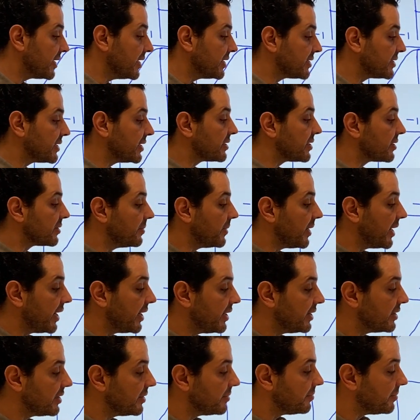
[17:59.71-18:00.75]
is
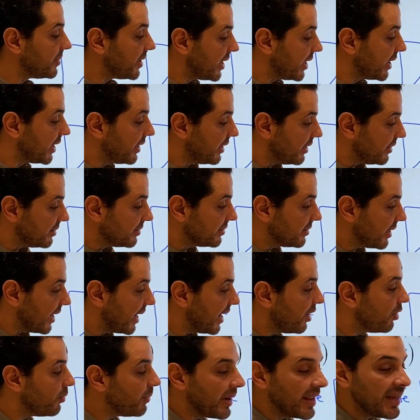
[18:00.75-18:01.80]
determined by
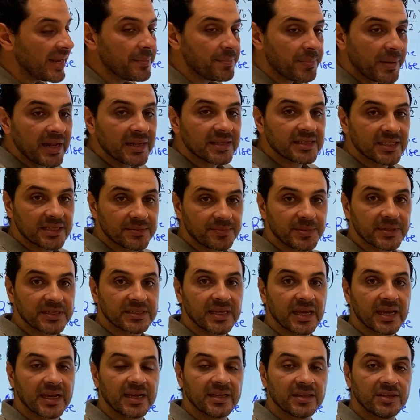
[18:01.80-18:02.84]
how many pulses per
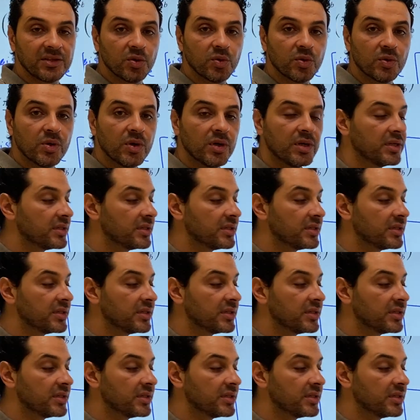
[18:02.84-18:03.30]
second you